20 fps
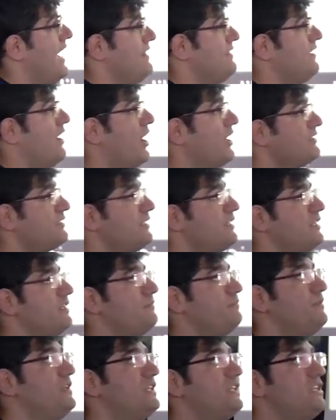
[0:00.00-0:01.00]
And the
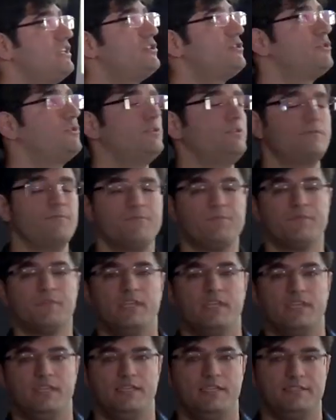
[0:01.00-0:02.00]
other big issue
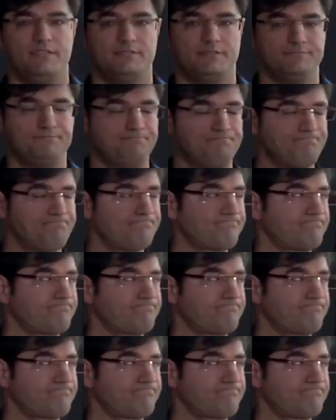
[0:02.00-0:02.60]
is